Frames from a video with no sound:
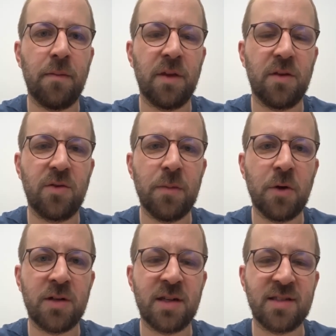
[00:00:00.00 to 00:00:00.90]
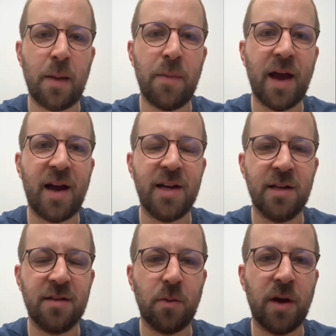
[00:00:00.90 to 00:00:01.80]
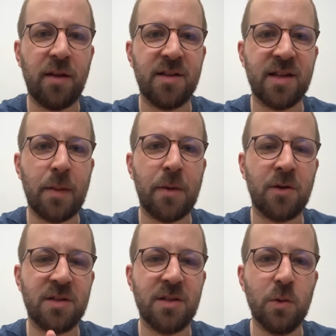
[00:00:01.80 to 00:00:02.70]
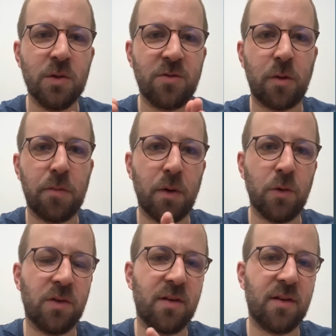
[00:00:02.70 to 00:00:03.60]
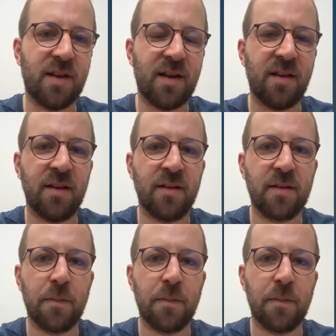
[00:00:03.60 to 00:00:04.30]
stream context API, is where the timeout is used for both settings.